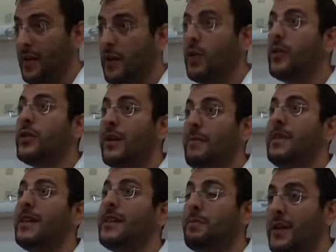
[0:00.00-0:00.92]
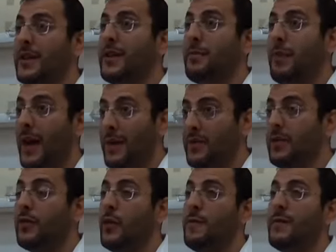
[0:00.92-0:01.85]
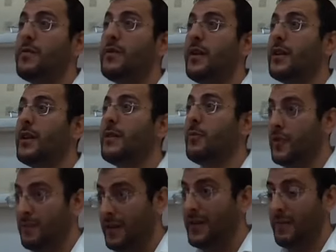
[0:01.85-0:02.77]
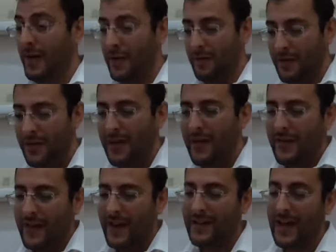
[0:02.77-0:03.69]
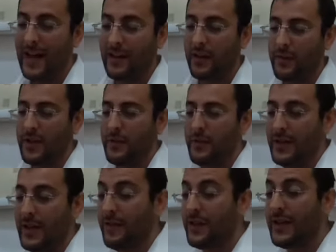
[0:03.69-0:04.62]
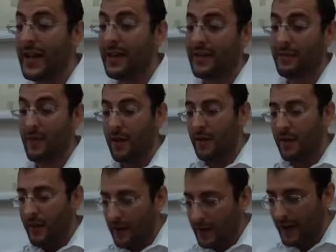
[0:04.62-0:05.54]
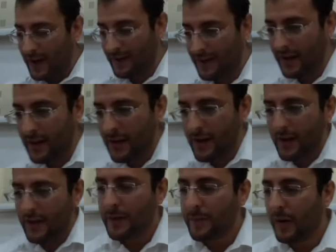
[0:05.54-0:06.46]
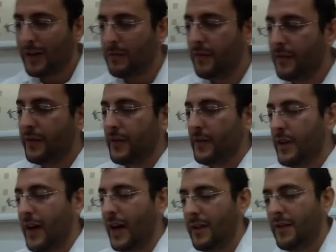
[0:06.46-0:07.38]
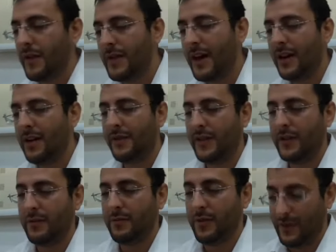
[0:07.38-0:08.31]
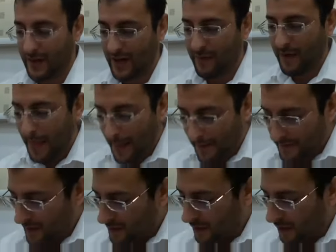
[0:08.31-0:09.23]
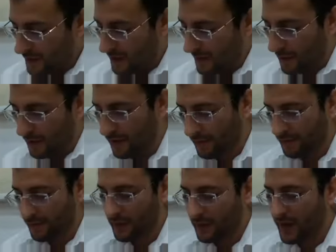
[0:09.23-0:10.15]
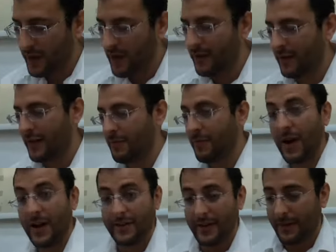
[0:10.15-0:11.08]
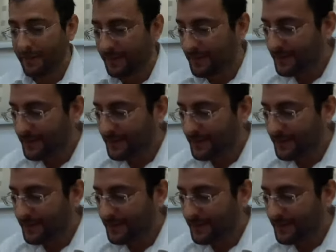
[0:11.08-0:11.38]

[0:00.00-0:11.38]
According to Rebbe, they split the payment. The two people that dug the ball split the payment. That's the hakdama that we need for the next Gemara. Okay, let's see. The bottom of Nun Aleph Amud Aleph in Bava Kama. Tonu rabbonon. We learn in a brisa.